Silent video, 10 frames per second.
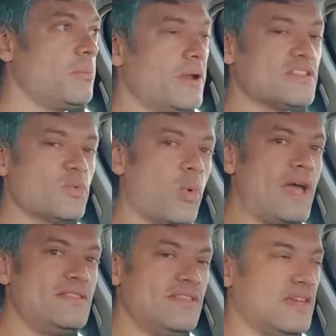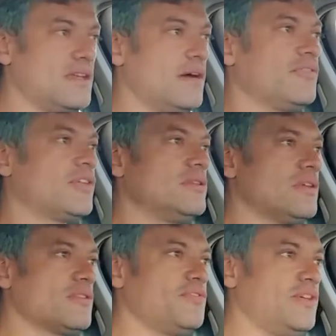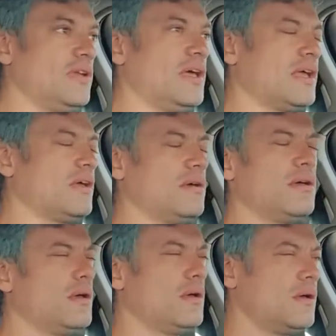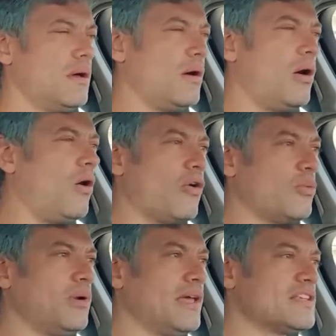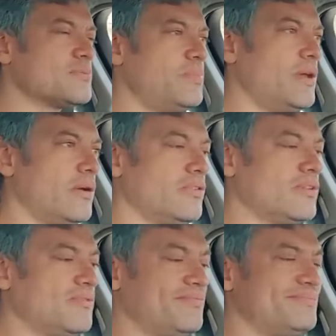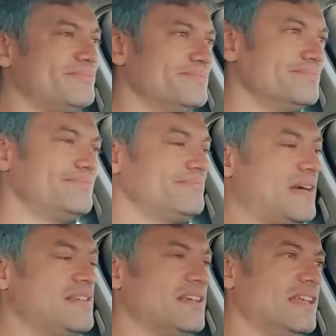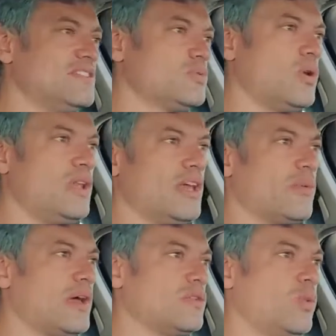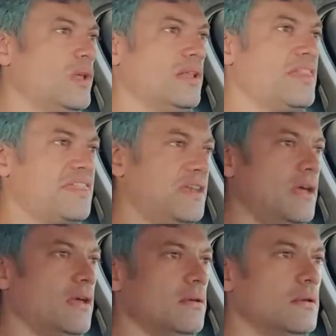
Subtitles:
but it's weighted enough so it doesn't feel like a horrible experience of basically twirling around the wheel in thin air.